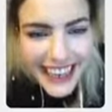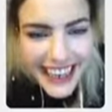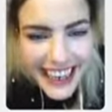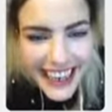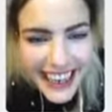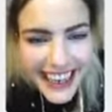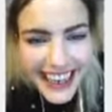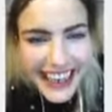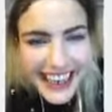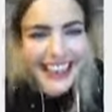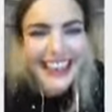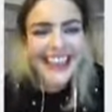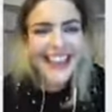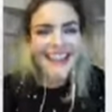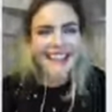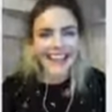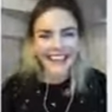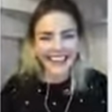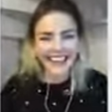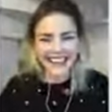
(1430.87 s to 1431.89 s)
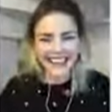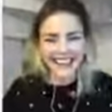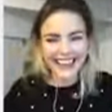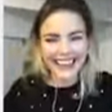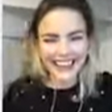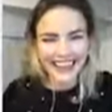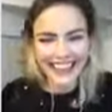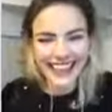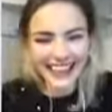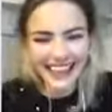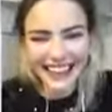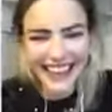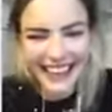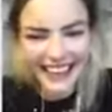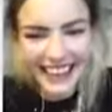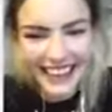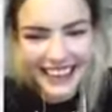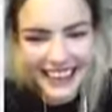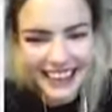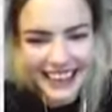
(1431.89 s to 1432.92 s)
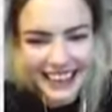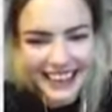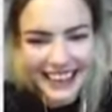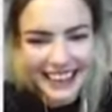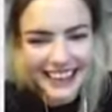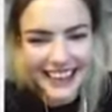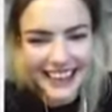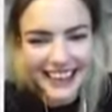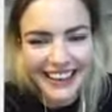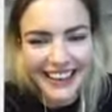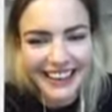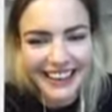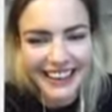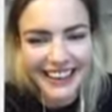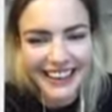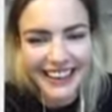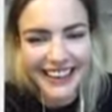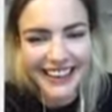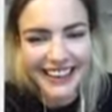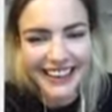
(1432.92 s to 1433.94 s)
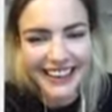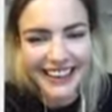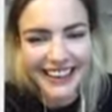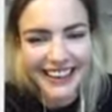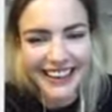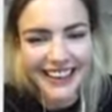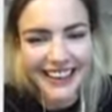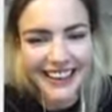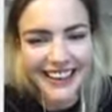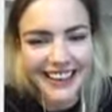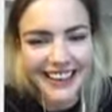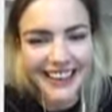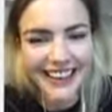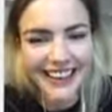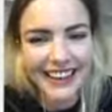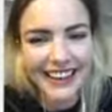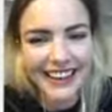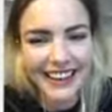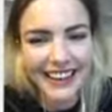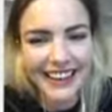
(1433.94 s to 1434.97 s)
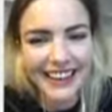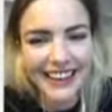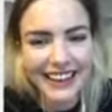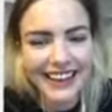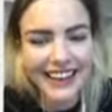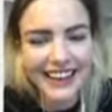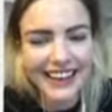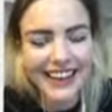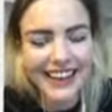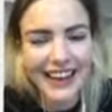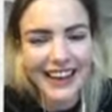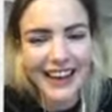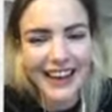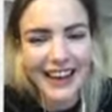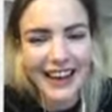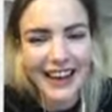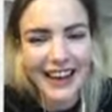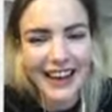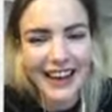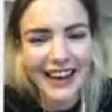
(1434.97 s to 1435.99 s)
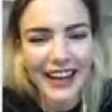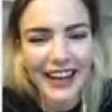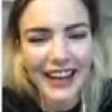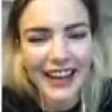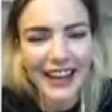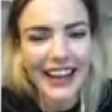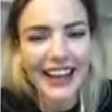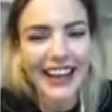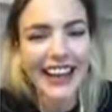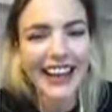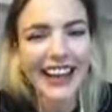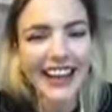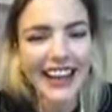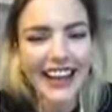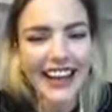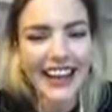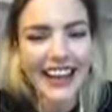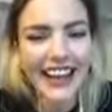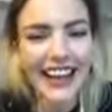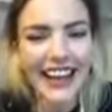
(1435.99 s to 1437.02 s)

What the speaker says: No words are spoken by the person on screen.